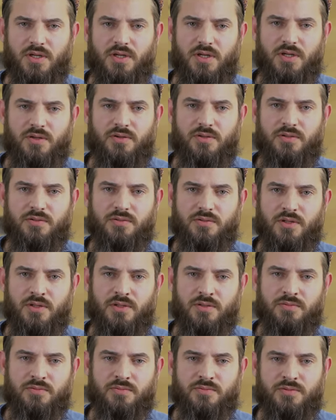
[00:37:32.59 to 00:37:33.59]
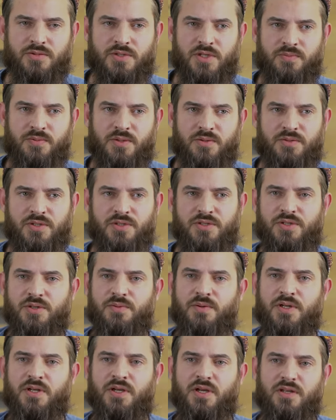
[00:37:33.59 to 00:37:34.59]
Now, um, um, sometimes it's
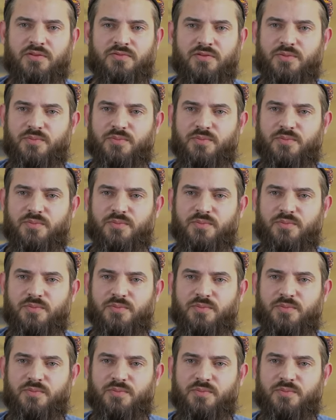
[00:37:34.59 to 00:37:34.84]
even hard